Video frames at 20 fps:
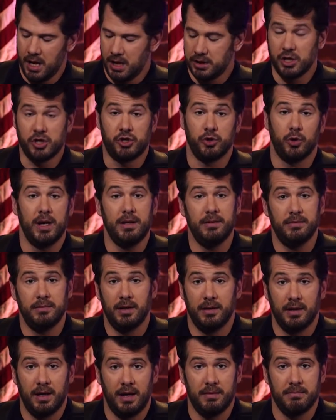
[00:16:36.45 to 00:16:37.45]
to join
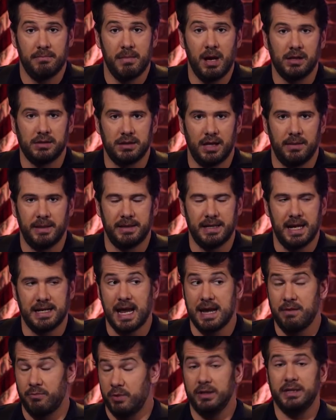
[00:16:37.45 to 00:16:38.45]
Mug Club
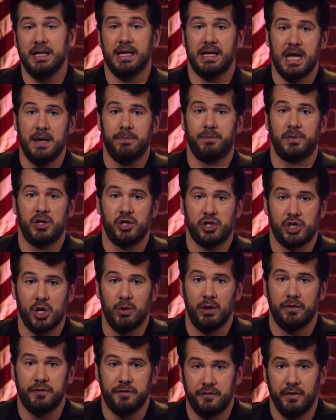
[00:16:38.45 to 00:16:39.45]
and really keep this
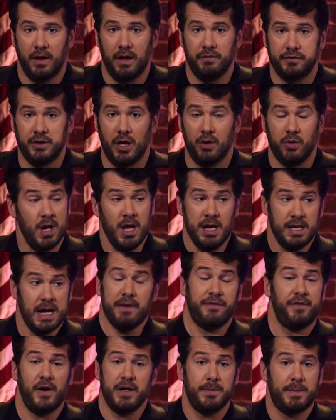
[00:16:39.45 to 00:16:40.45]
show afloat.
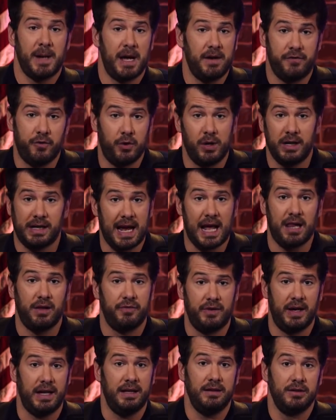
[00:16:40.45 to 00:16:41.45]
Not funded by a foreign
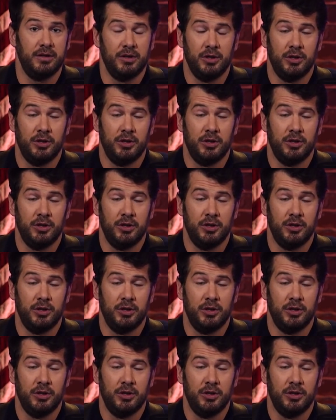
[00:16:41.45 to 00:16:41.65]
caliphate,